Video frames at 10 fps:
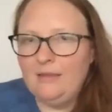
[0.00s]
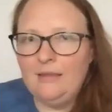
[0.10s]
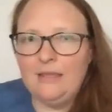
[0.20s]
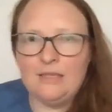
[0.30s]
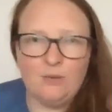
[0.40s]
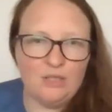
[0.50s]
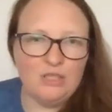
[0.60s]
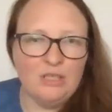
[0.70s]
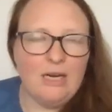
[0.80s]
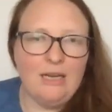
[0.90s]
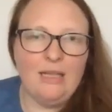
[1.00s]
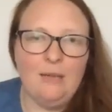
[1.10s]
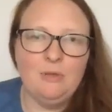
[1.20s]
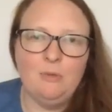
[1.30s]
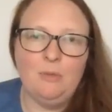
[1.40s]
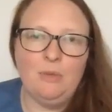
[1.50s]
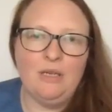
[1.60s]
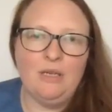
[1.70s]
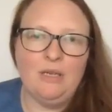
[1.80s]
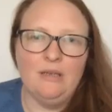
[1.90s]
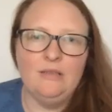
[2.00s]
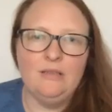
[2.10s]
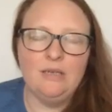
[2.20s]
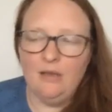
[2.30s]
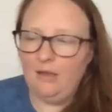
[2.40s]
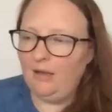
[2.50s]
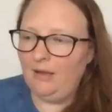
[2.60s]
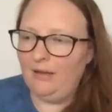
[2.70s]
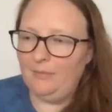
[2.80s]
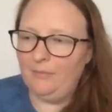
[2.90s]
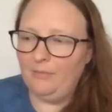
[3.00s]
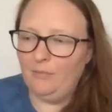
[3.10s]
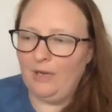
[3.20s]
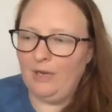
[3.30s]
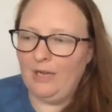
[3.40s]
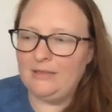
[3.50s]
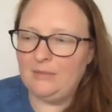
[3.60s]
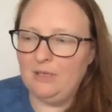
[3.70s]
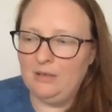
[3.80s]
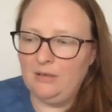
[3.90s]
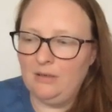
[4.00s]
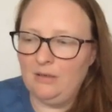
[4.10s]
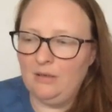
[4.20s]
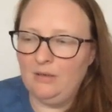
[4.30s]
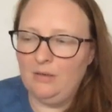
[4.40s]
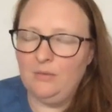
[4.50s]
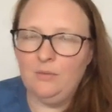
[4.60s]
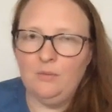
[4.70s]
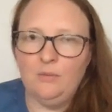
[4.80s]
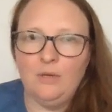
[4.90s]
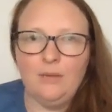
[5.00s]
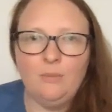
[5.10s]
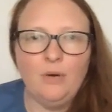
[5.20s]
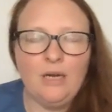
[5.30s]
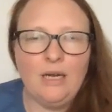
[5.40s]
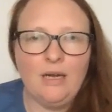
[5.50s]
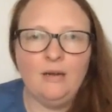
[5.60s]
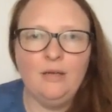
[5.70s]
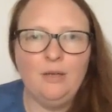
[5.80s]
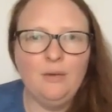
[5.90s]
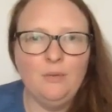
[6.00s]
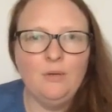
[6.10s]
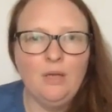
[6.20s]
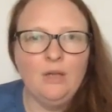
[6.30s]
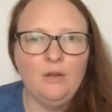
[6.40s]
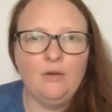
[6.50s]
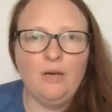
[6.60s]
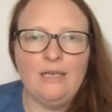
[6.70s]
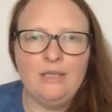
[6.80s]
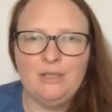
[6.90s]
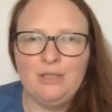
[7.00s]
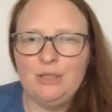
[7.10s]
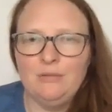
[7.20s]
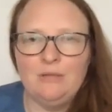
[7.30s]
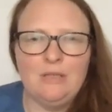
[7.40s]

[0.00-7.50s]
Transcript: This question kind of came to me because we had somebody who had pointed out, the Grange is an